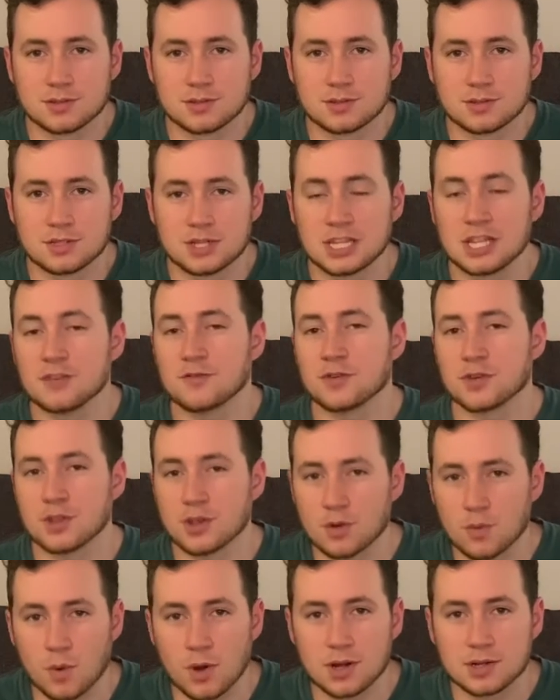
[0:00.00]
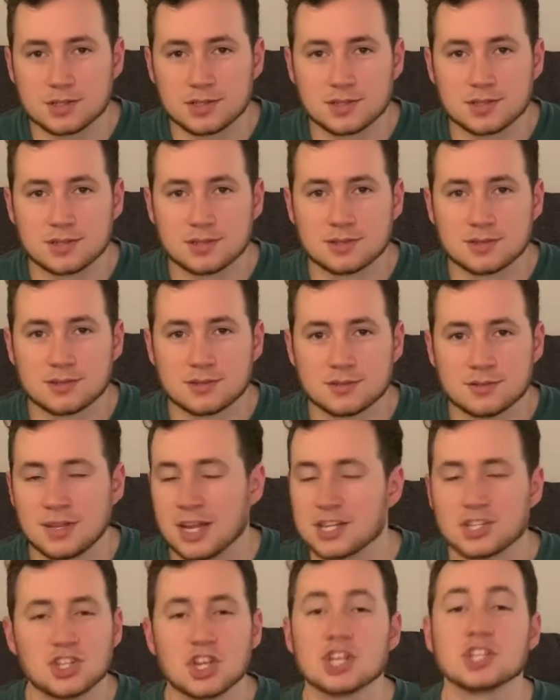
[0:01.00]
to live for their wants, not
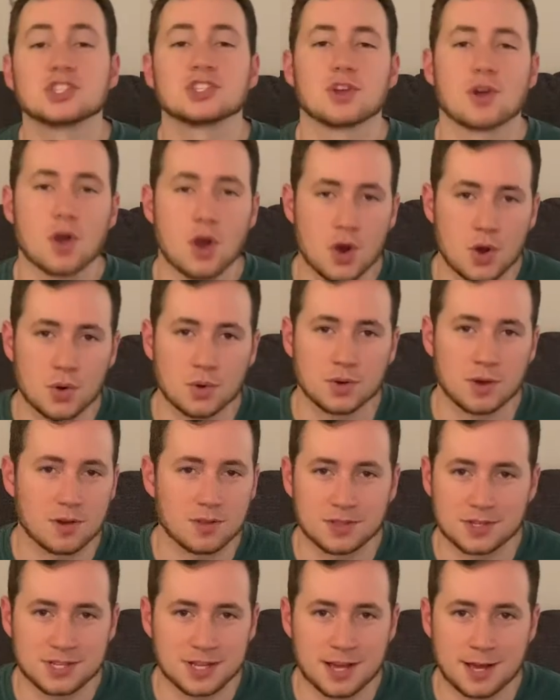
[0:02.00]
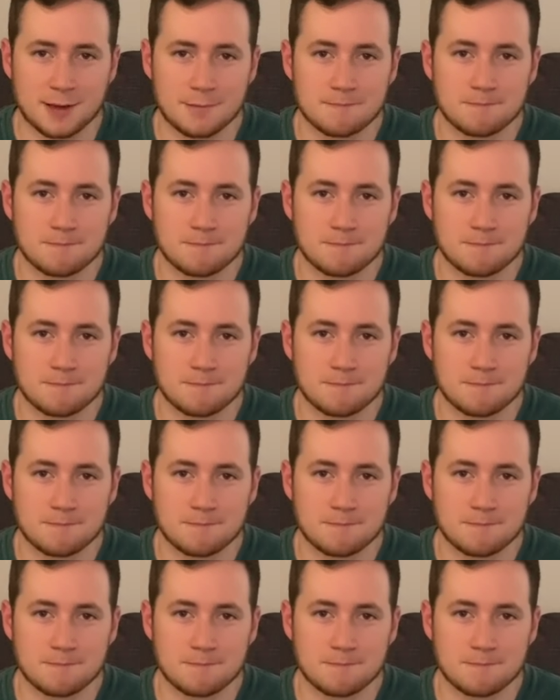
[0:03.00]
just our own all the time.